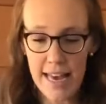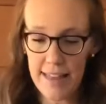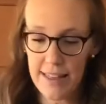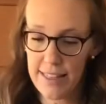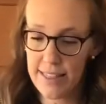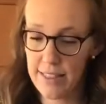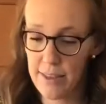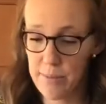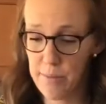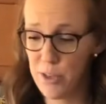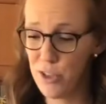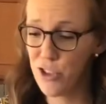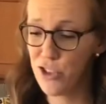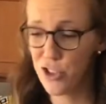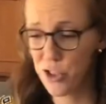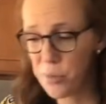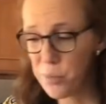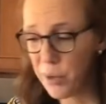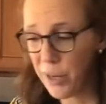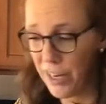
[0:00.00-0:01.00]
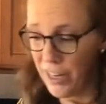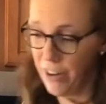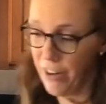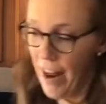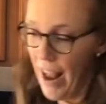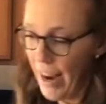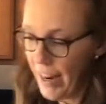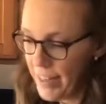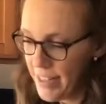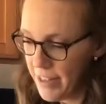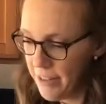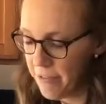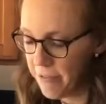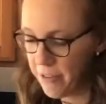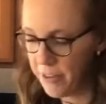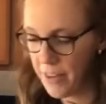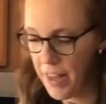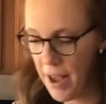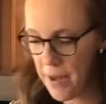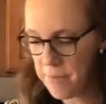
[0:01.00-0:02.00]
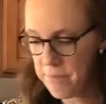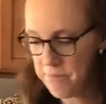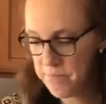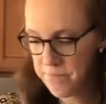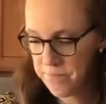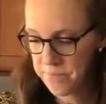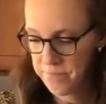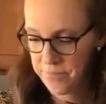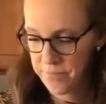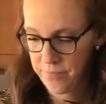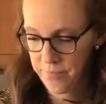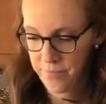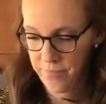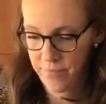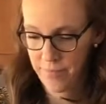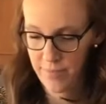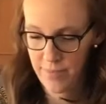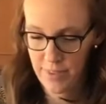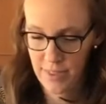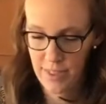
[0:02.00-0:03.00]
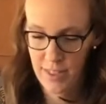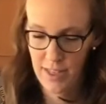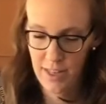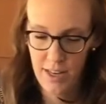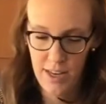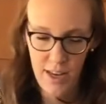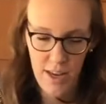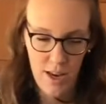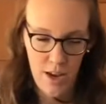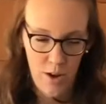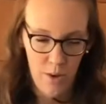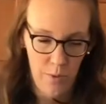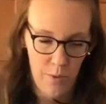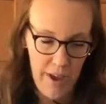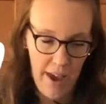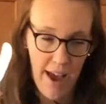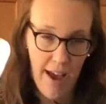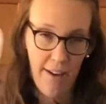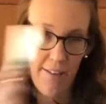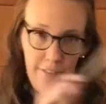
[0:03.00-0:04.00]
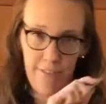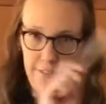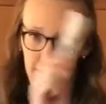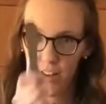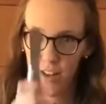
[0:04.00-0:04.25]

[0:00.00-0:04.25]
This can be super interactive for them. We have